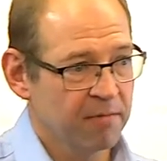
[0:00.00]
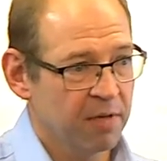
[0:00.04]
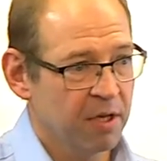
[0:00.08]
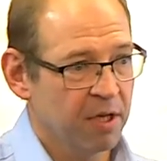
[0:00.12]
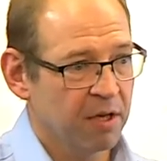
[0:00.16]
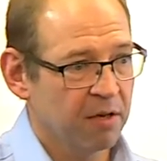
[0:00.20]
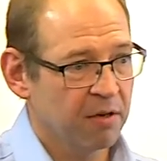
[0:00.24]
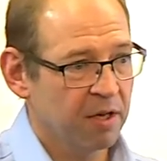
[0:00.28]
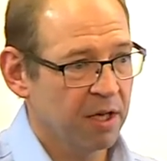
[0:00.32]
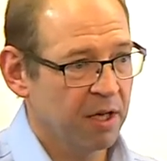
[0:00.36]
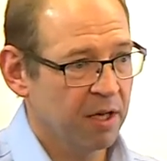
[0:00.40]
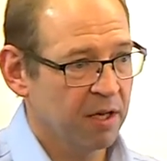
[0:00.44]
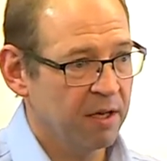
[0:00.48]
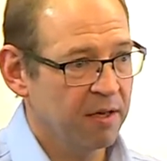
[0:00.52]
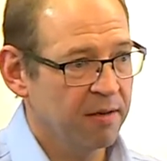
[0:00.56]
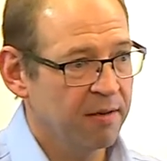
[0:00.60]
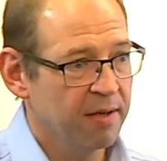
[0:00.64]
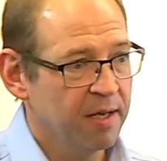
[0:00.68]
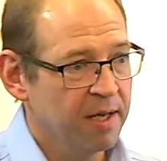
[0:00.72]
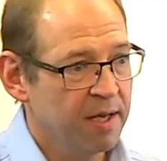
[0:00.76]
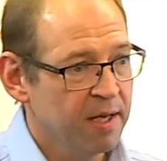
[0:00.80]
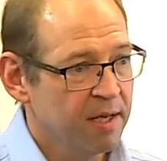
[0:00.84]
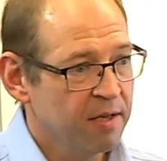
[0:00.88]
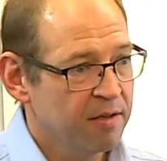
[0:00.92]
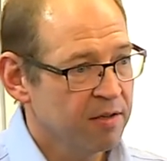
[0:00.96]
Okay?
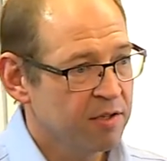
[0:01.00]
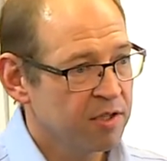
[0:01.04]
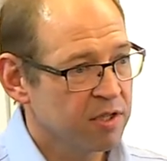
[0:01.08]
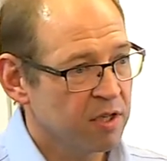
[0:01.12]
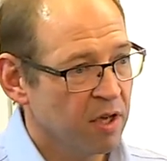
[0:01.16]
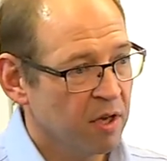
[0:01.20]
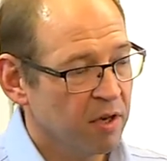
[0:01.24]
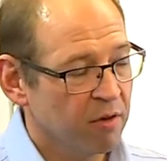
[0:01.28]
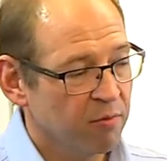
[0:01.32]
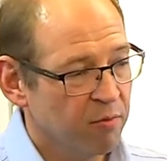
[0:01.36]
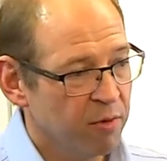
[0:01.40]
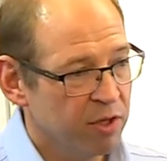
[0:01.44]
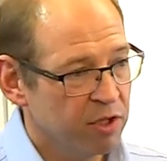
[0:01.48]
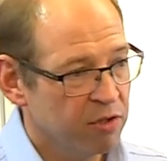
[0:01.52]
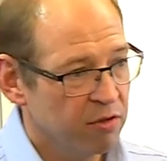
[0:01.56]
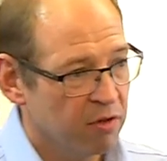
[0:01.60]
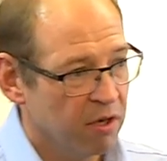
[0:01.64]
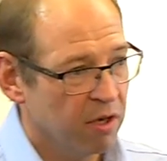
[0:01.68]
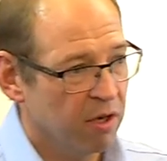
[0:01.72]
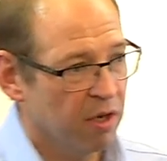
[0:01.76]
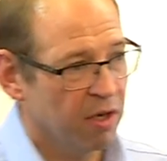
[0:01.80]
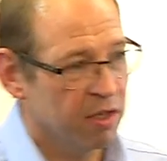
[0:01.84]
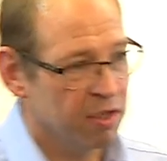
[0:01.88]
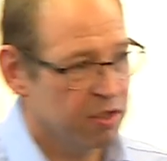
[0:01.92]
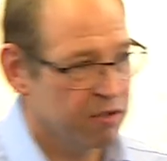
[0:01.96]
So when your
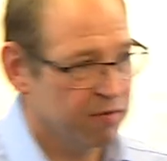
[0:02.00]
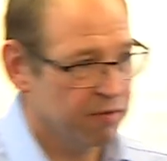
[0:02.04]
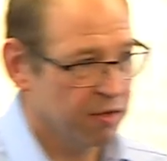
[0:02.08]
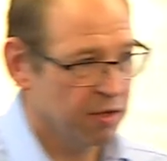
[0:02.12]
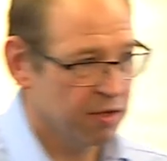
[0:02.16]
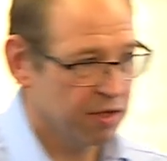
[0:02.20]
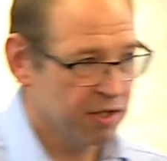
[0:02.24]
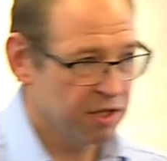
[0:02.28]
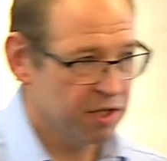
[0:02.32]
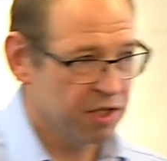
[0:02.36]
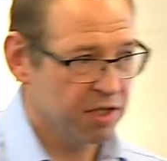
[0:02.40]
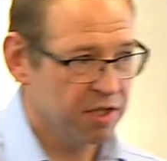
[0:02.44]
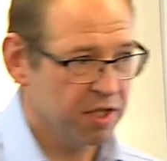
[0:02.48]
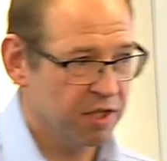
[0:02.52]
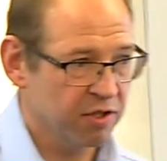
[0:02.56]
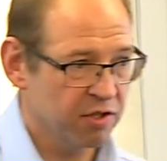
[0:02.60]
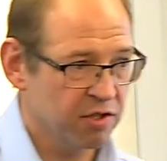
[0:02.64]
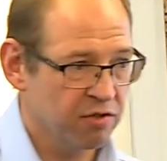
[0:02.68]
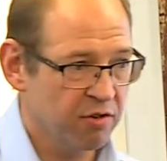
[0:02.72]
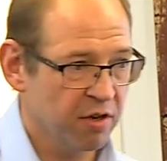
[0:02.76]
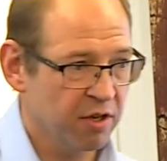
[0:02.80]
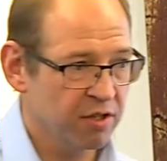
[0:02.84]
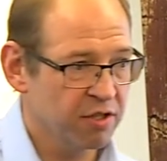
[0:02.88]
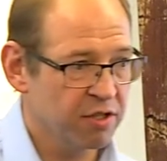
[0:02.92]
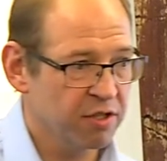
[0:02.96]
clients have got existing
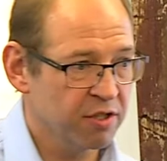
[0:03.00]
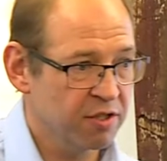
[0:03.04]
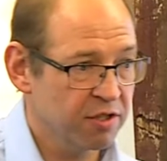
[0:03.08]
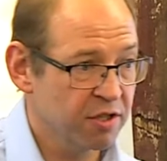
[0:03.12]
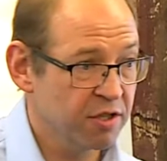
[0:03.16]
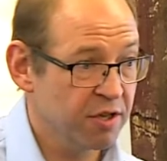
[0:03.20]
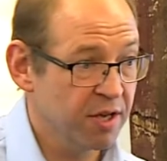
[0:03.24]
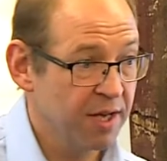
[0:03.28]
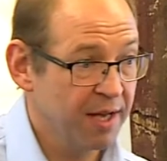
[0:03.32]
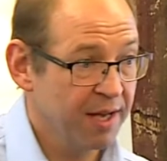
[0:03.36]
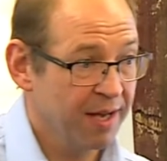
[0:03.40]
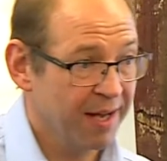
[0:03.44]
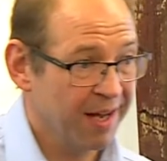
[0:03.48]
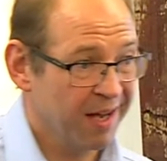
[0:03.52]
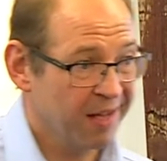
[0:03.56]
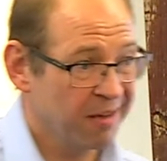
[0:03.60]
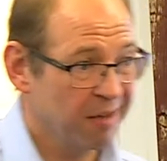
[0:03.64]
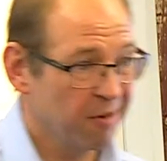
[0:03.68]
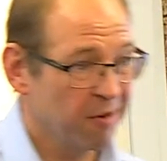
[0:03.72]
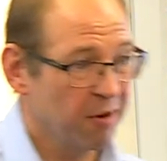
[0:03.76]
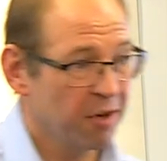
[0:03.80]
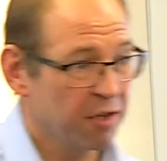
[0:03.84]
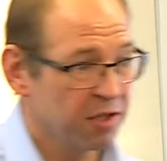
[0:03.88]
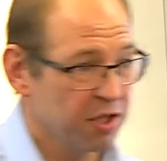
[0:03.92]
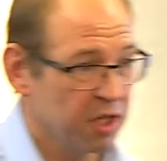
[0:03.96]
structures and
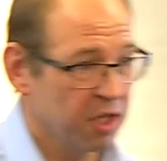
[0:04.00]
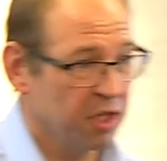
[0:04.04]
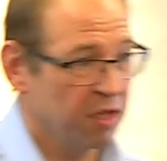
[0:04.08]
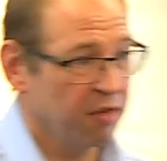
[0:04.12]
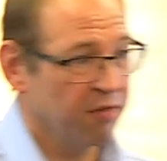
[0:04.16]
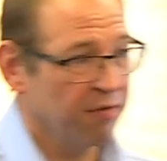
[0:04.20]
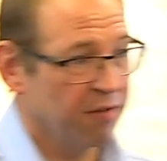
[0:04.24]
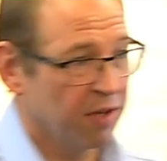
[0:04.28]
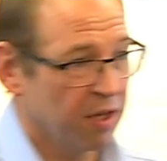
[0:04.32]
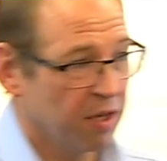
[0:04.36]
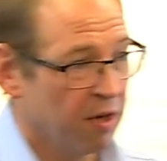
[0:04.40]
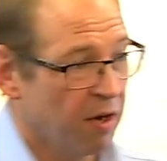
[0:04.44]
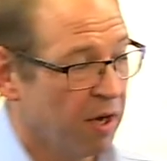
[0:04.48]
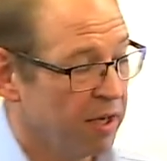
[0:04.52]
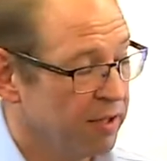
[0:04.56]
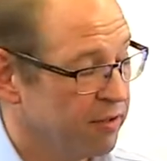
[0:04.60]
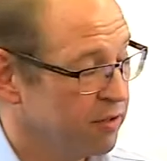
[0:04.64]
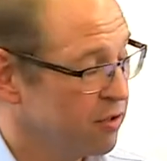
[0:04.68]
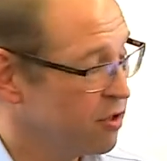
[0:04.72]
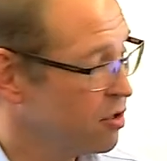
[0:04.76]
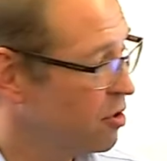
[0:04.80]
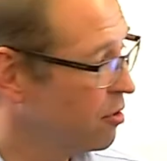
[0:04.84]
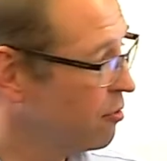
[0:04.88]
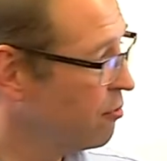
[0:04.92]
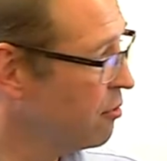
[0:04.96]
they're asking you for
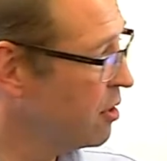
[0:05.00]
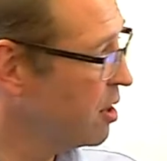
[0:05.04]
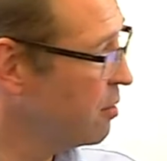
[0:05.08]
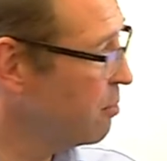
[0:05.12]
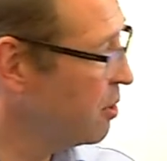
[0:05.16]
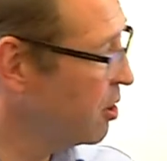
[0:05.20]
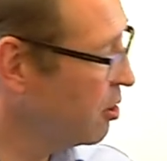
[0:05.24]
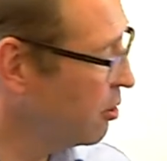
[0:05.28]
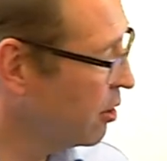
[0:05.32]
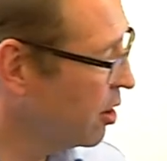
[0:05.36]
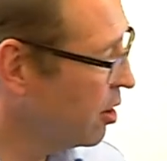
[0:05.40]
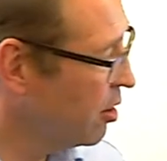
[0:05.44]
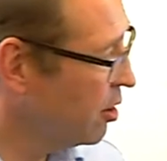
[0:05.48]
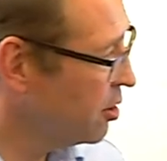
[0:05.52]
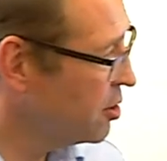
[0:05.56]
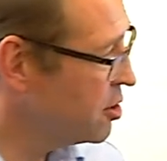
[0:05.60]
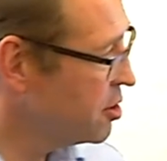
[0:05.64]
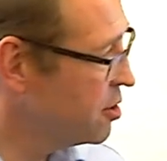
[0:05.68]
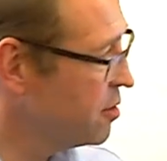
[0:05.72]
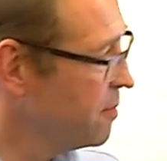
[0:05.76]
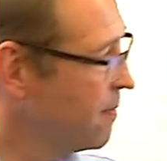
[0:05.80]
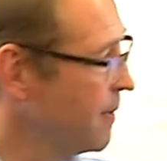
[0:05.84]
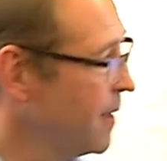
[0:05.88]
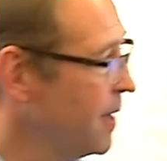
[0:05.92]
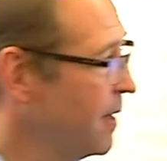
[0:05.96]
guidance on rebuild
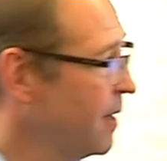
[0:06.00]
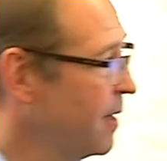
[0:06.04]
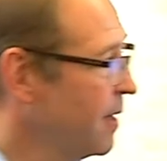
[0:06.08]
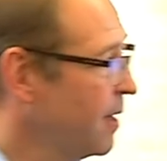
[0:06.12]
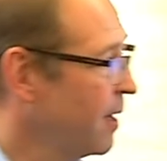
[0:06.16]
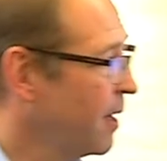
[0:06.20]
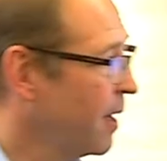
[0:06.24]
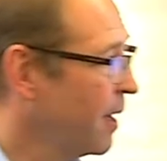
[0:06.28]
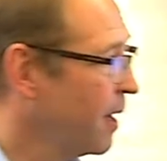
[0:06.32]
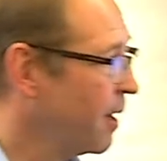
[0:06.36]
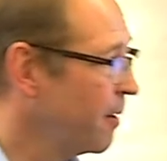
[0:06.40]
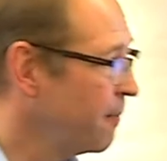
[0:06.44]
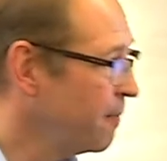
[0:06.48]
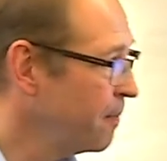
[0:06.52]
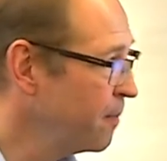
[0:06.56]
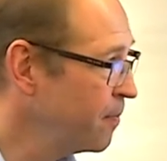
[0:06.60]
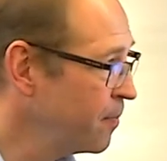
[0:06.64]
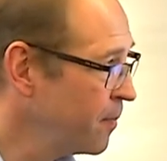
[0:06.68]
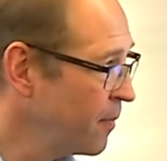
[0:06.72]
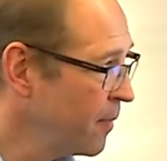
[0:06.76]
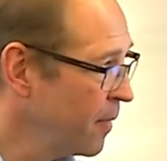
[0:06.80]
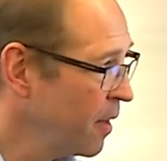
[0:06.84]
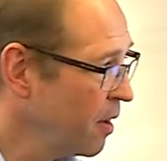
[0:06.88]
costs, um,